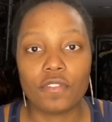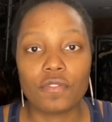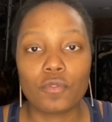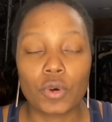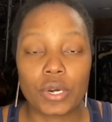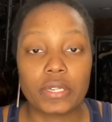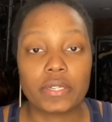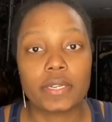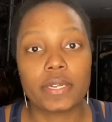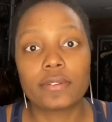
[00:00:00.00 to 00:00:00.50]

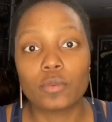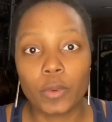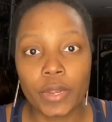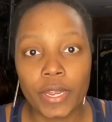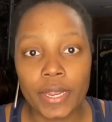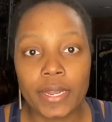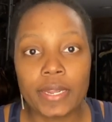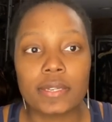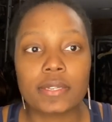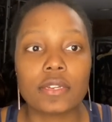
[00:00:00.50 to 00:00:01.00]
to 6
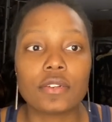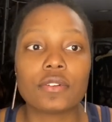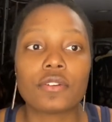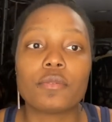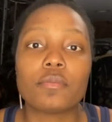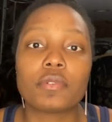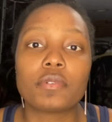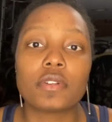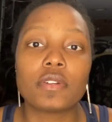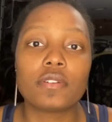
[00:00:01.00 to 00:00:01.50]
weeks in
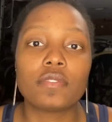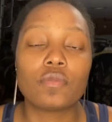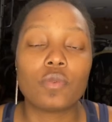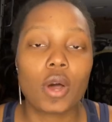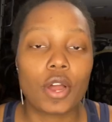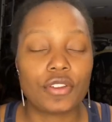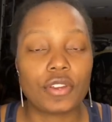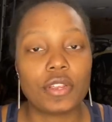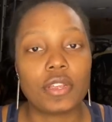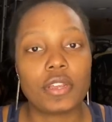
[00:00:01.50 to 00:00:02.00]
terms of
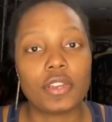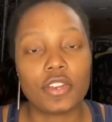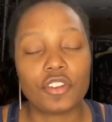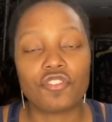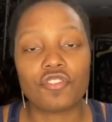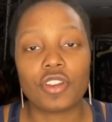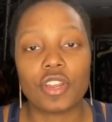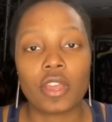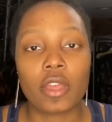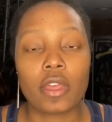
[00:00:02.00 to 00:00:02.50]
washing,
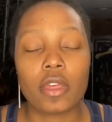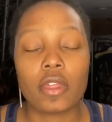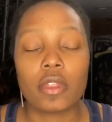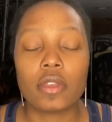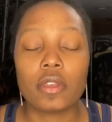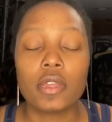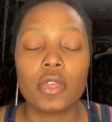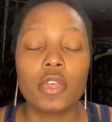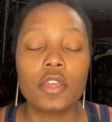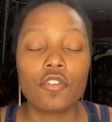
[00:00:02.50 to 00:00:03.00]
conditioning,
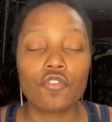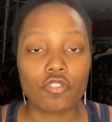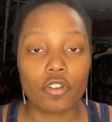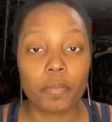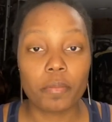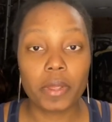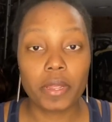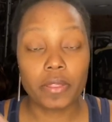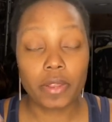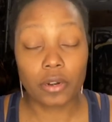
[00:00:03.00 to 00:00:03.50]
and
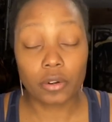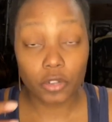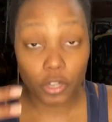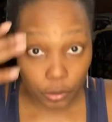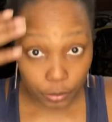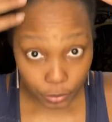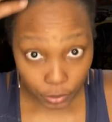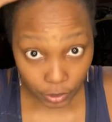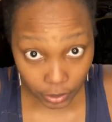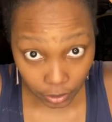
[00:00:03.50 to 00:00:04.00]
trimming, that'll
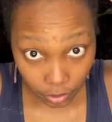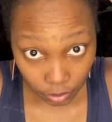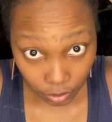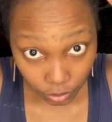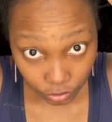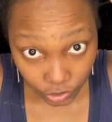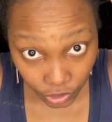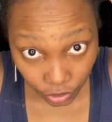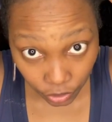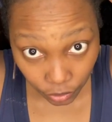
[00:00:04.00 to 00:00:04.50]
help your hair grow
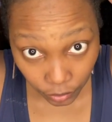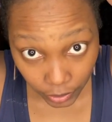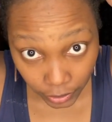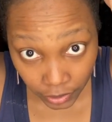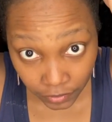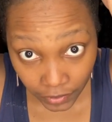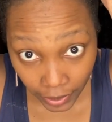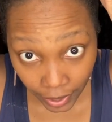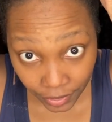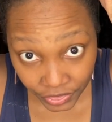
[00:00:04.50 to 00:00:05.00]
too. And
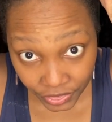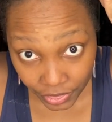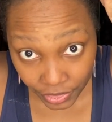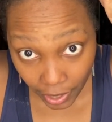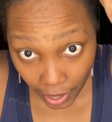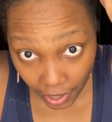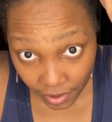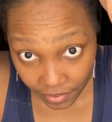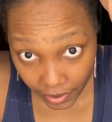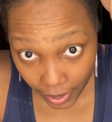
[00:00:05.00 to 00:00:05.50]
I've
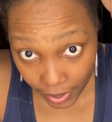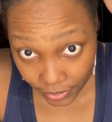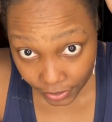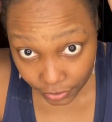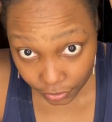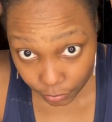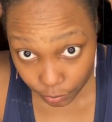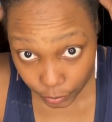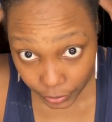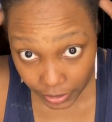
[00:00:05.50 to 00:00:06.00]
had
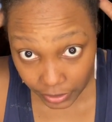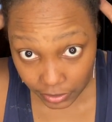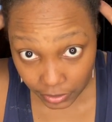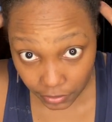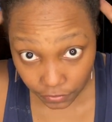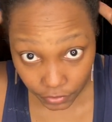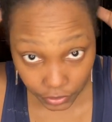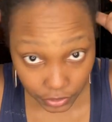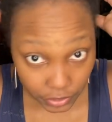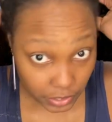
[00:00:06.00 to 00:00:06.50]
these braids
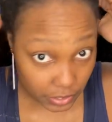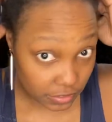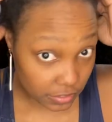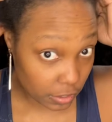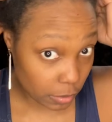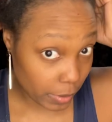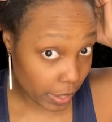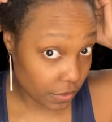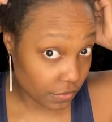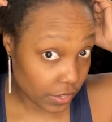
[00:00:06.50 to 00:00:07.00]
in for a decent
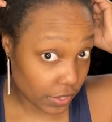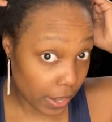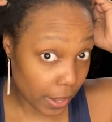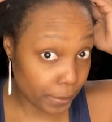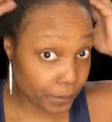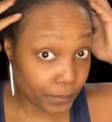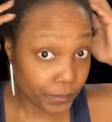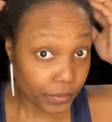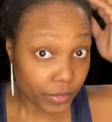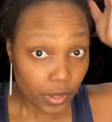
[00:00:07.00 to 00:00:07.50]
amount of
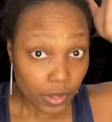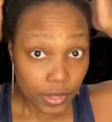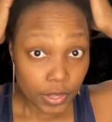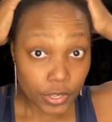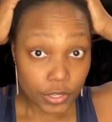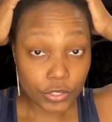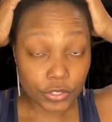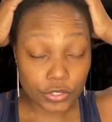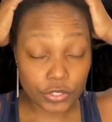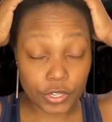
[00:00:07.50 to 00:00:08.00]
time.
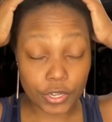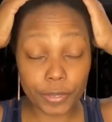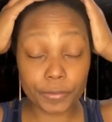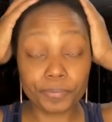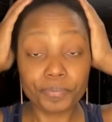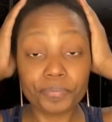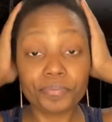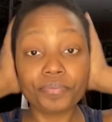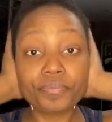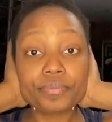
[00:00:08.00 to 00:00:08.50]

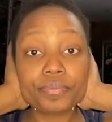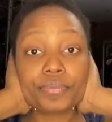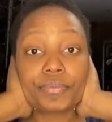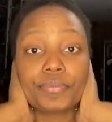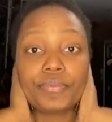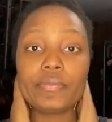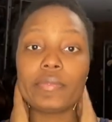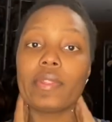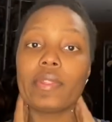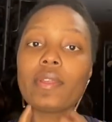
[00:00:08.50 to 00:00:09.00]
So,
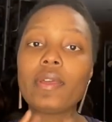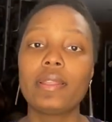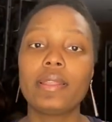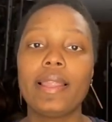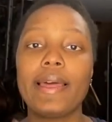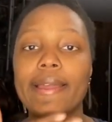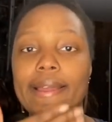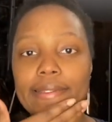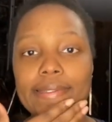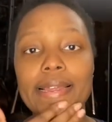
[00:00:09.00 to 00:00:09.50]

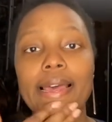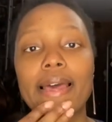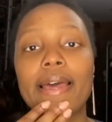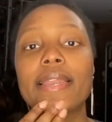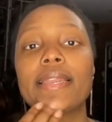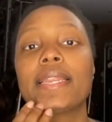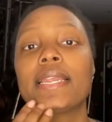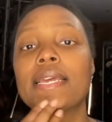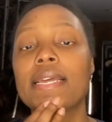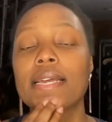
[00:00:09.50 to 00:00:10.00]
like I
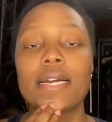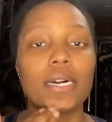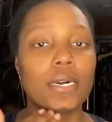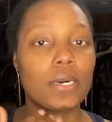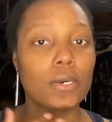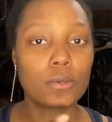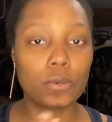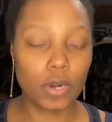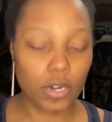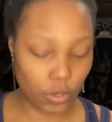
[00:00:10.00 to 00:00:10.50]
said,
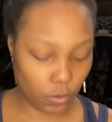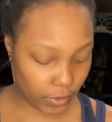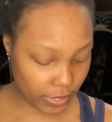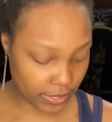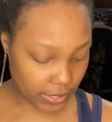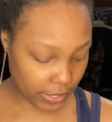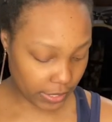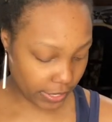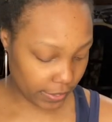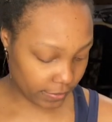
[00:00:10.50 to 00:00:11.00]
runaway
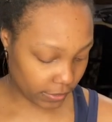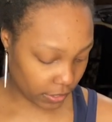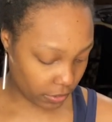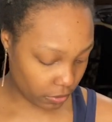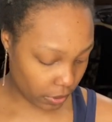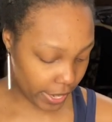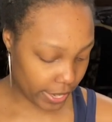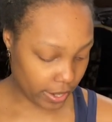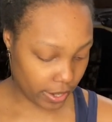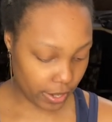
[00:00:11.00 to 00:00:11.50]
slave look
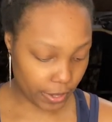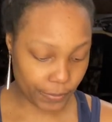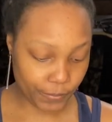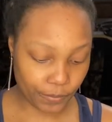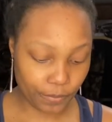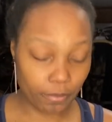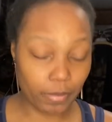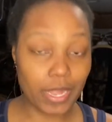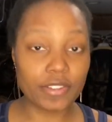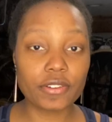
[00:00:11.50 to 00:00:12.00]
right here.
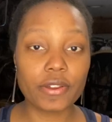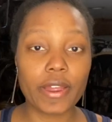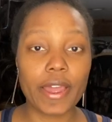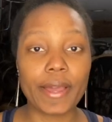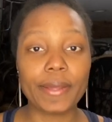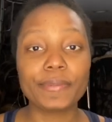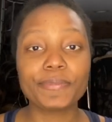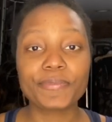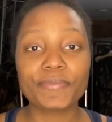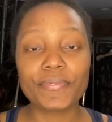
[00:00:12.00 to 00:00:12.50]
But that's
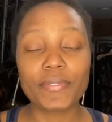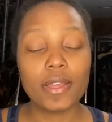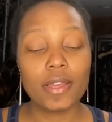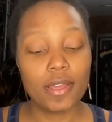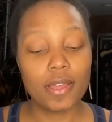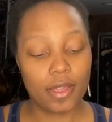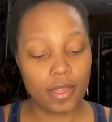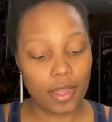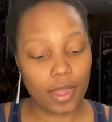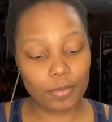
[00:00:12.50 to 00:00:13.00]
okay.
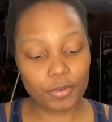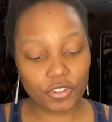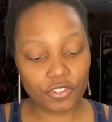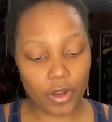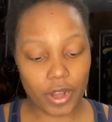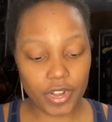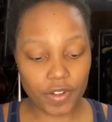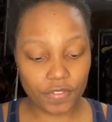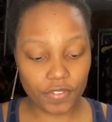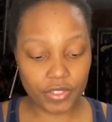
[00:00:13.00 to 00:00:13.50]
I'm just
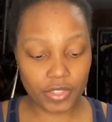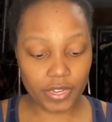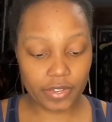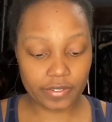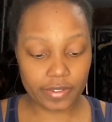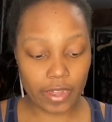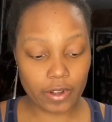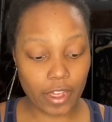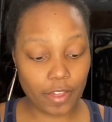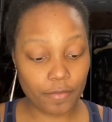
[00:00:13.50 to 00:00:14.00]
trying different things
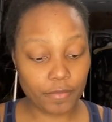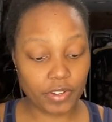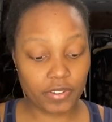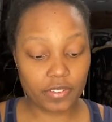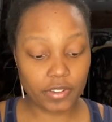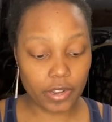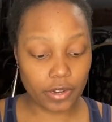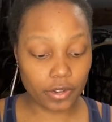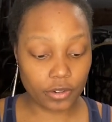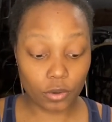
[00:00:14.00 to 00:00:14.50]
out. I've been
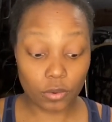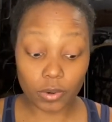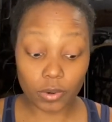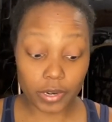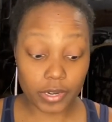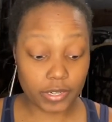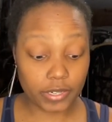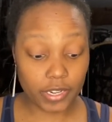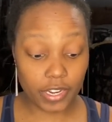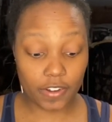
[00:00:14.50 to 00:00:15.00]
stuck in
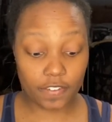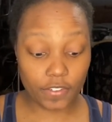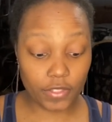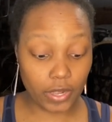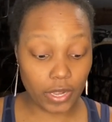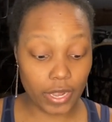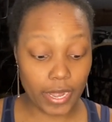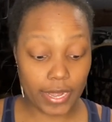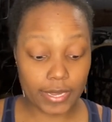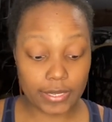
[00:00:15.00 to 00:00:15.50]
quarantine for the
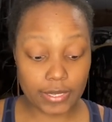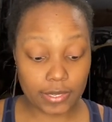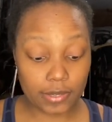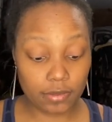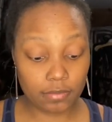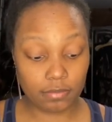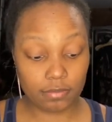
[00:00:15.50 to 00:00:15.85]
last